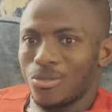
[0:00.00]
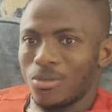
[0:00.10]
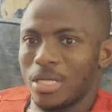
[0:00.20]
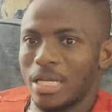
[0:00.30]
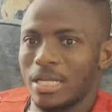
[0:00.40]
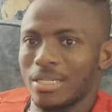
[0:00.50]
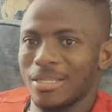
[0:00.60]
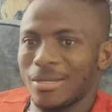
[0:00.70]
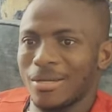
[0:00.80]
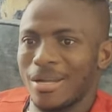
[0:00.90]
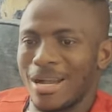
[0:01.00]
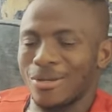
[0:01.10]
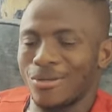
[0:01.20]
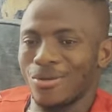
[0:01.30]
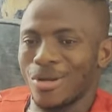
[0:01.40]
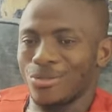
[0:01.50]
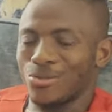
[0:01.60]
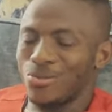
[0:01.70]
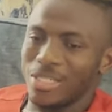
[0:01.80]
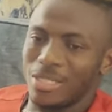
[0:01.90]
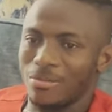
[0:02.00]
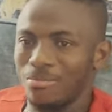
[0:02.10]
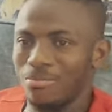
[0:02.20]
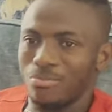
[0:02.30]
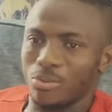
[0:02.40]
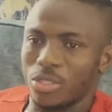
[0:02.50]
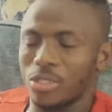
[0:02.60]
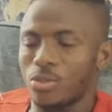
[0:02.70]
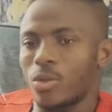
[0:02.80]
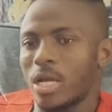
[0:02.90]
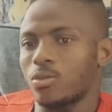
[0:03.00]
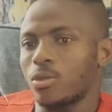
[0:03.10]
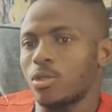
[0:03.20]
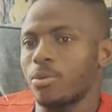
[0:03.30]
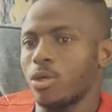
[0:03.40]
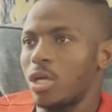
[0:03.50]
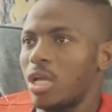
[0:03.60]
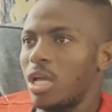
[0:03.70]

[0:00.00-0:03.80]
like, I don't know how to really put in the right word, but